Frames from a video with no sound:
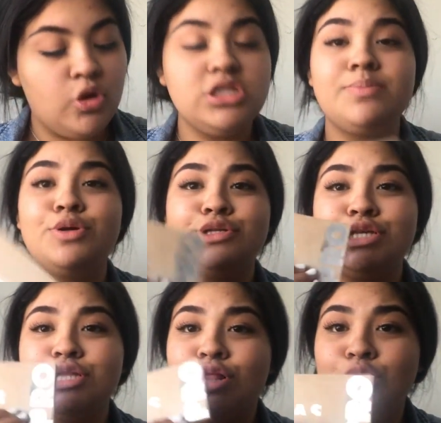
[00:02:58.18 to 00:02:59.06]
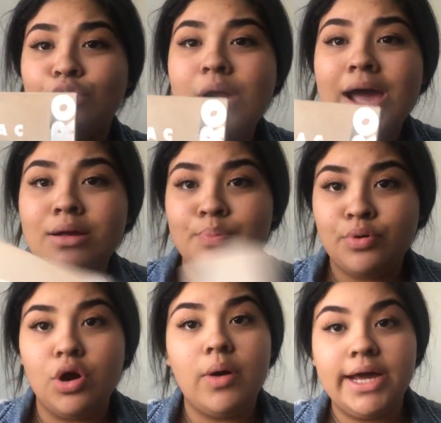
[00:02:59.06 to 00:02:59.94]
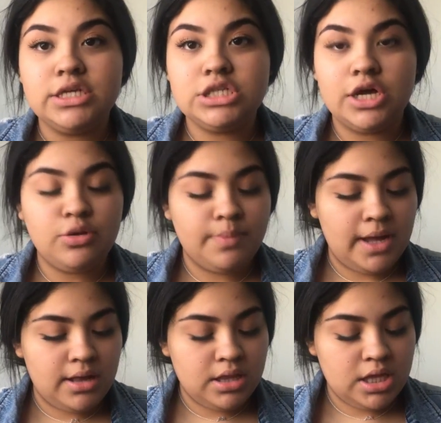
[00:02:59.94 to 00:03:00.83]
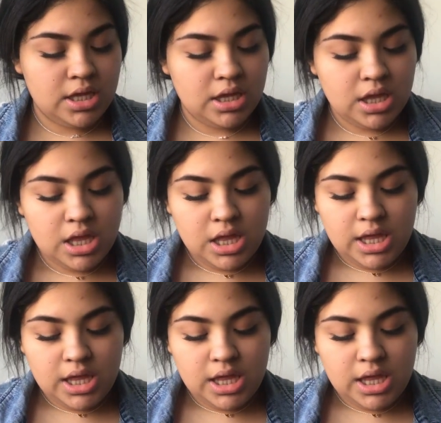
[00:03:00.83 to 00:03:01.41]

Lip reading: going to be using the Lorac Pro eyeshadow palette,